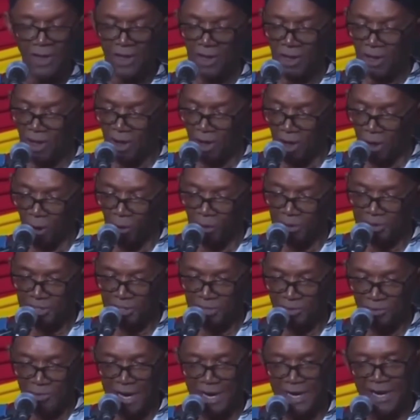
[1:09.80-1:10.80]
Otis
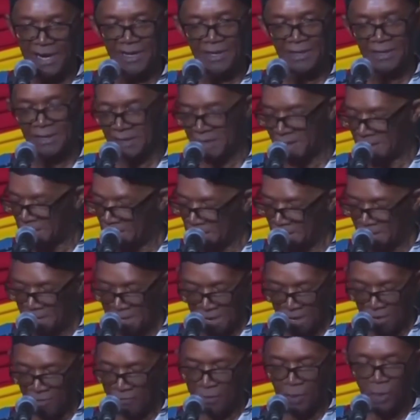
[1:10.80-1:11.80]
Redding, and
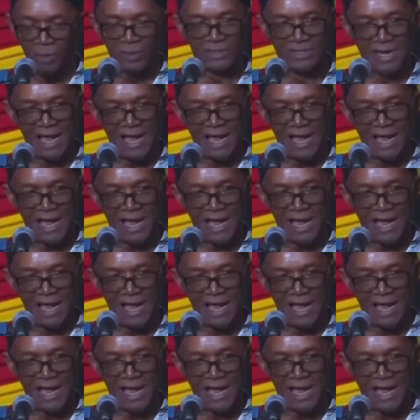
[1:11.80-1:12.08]
folks like